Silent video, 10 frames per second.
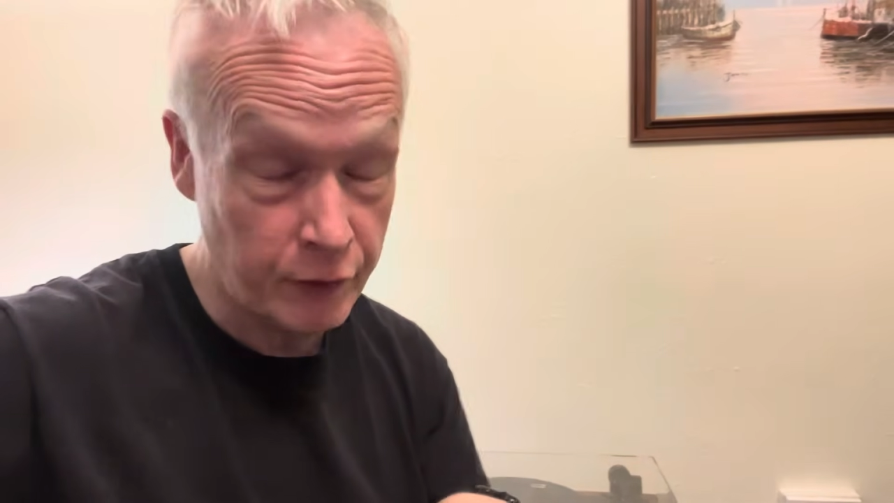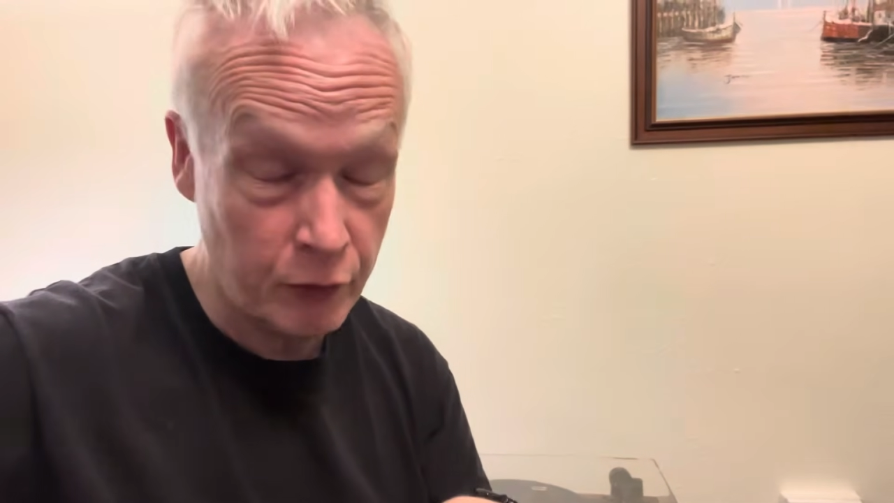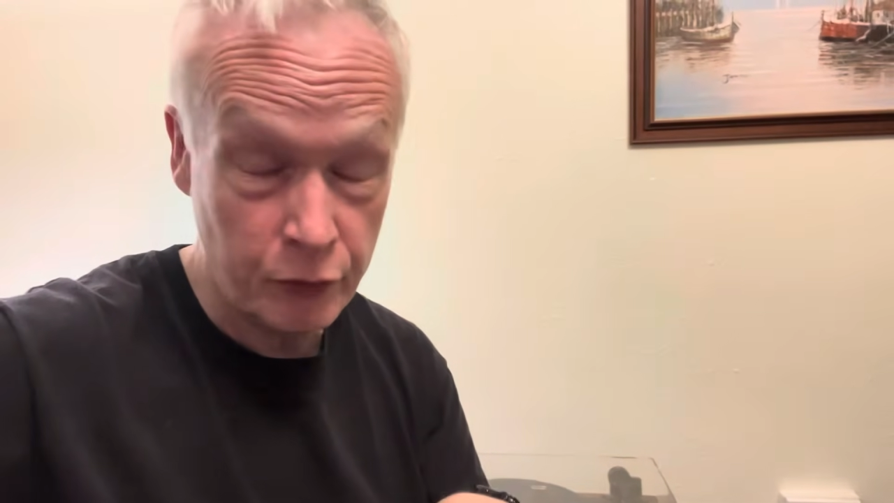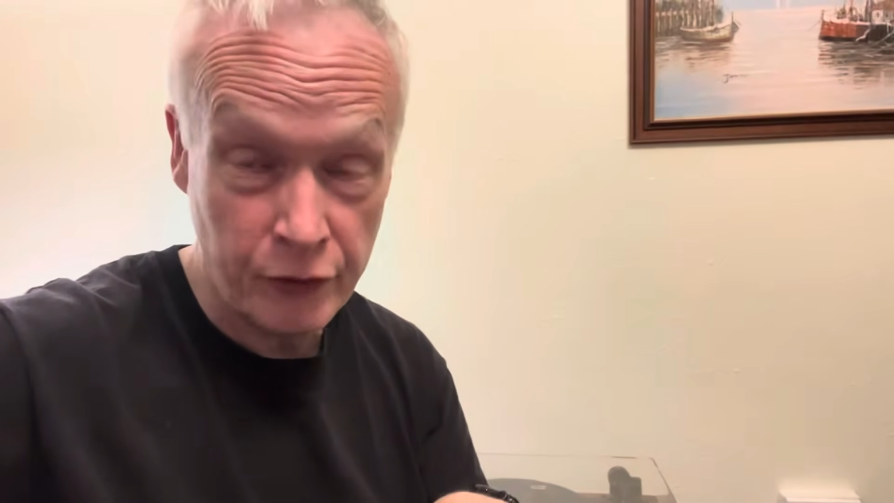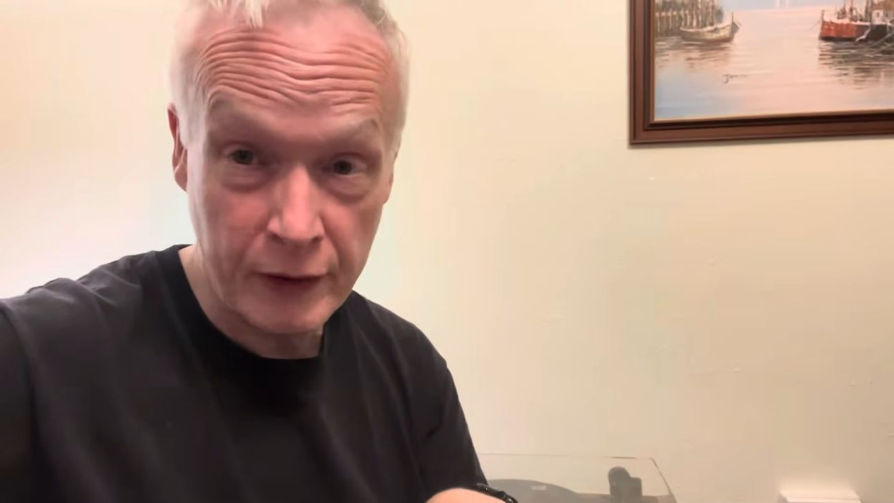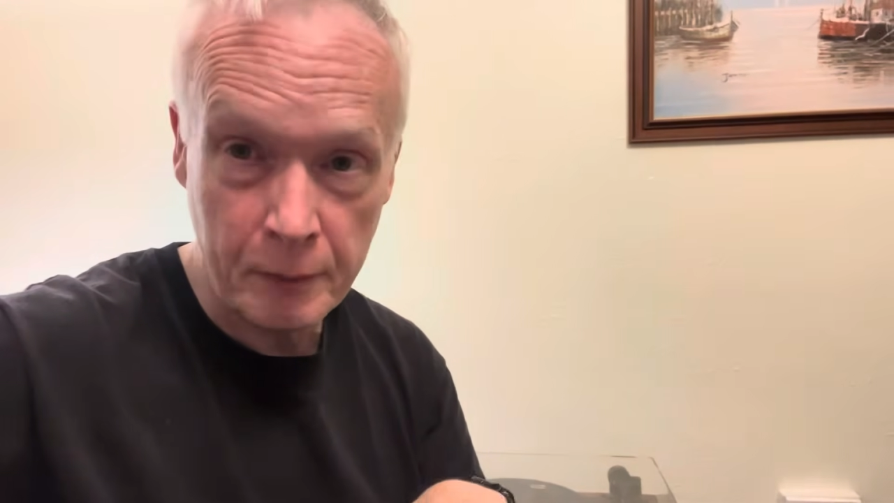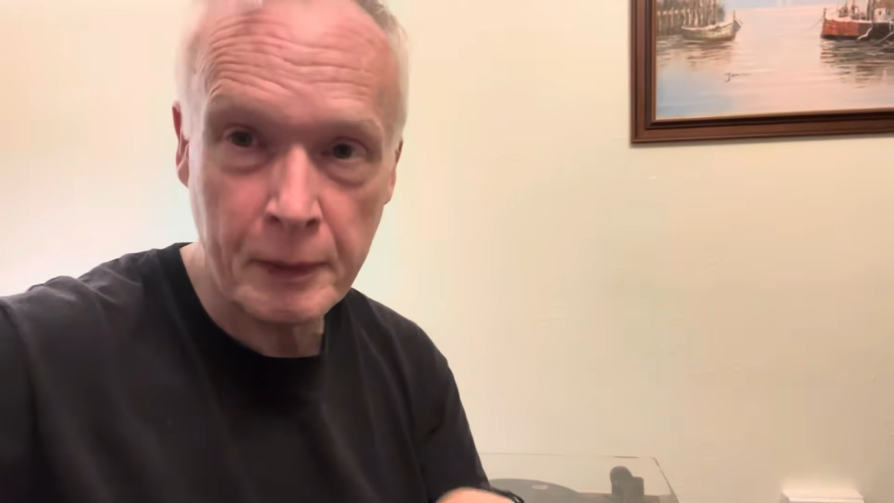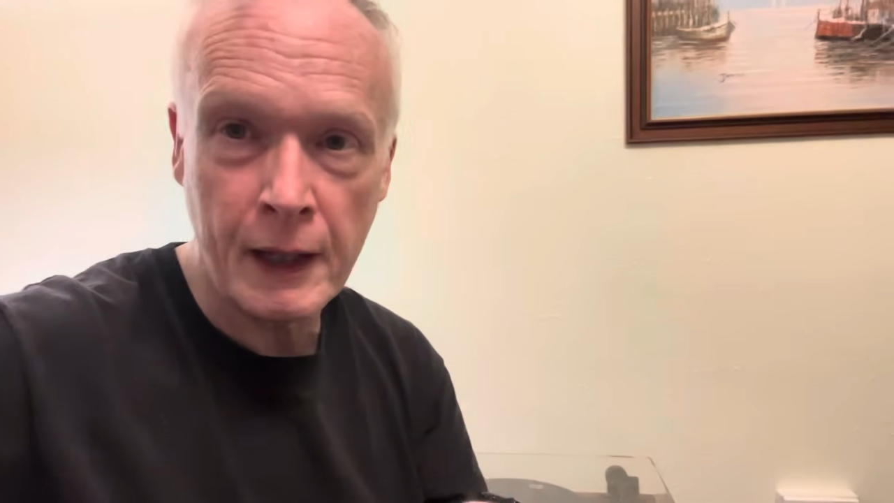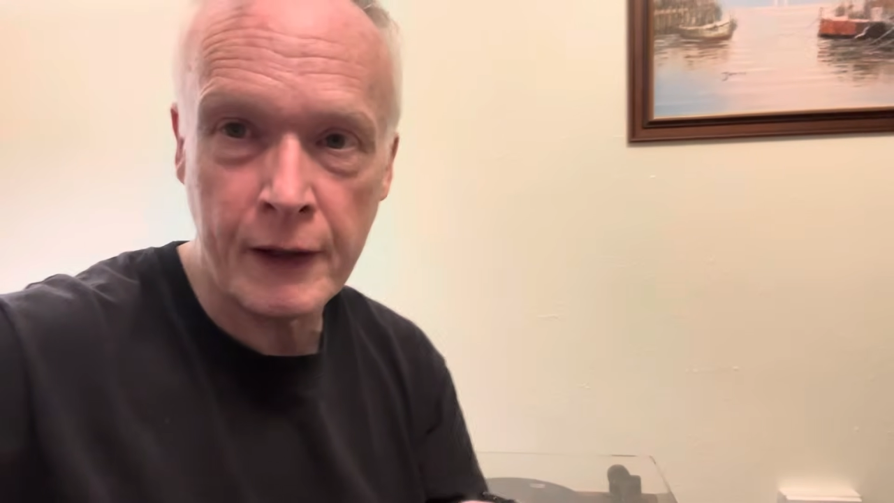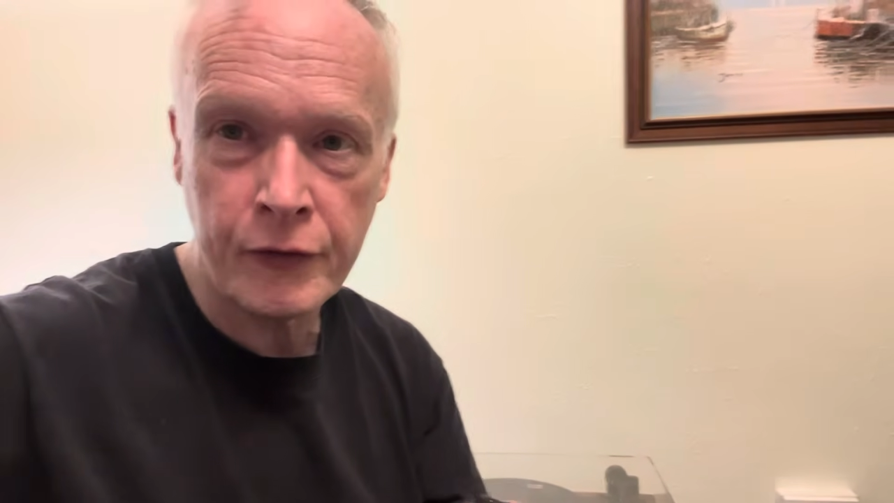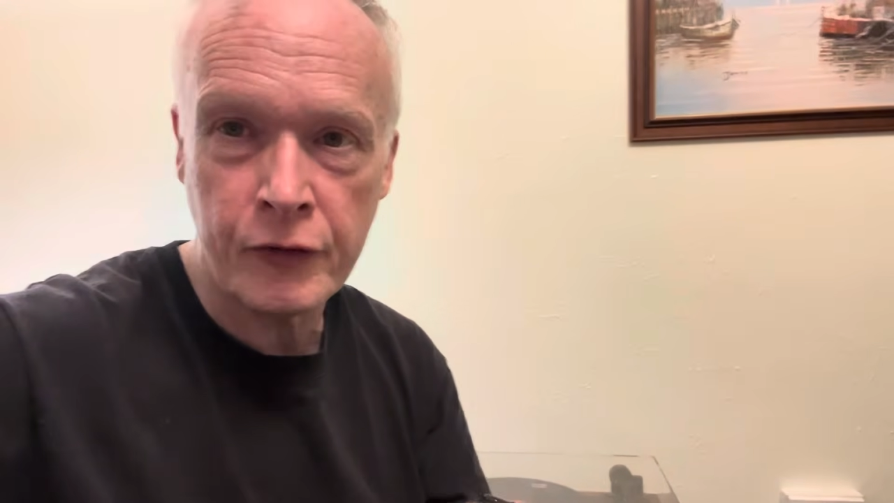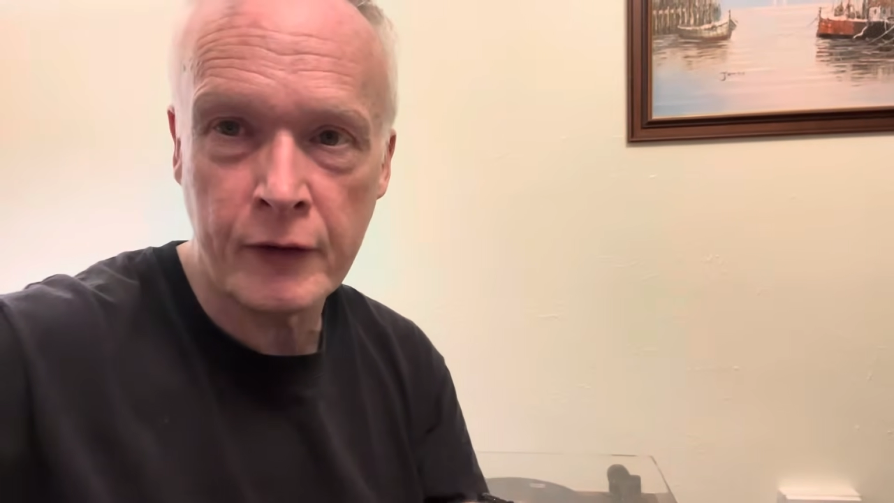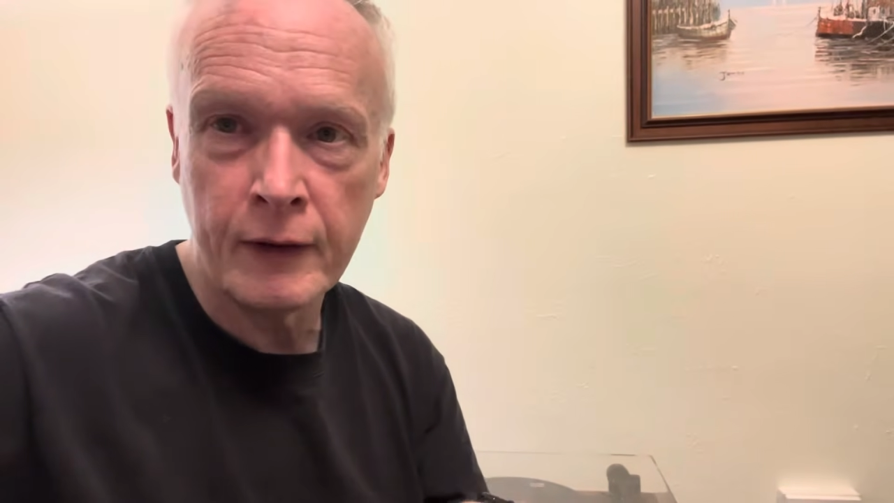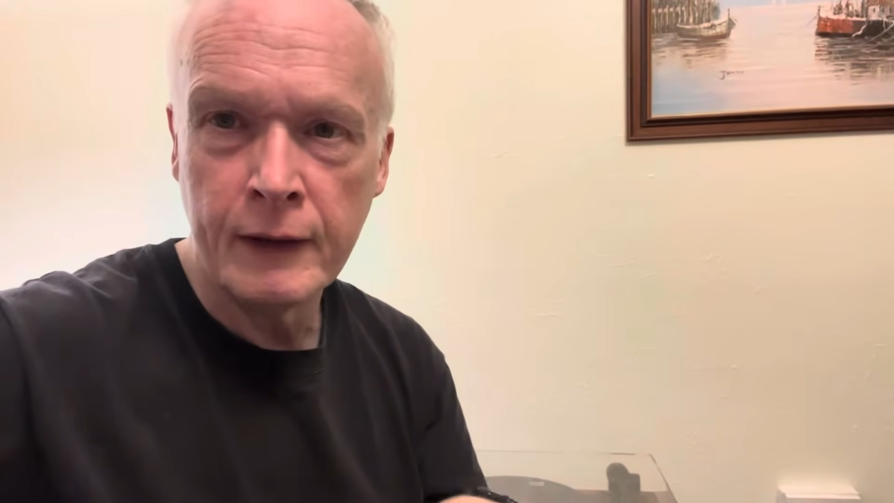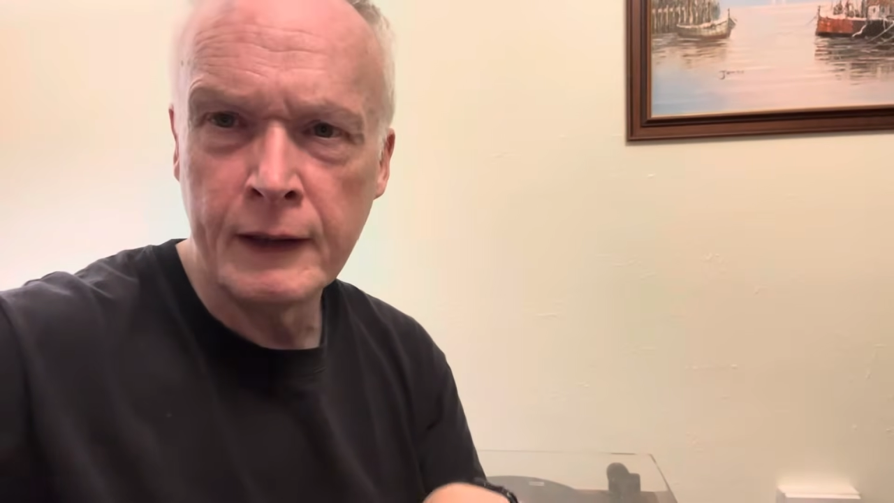used in the past.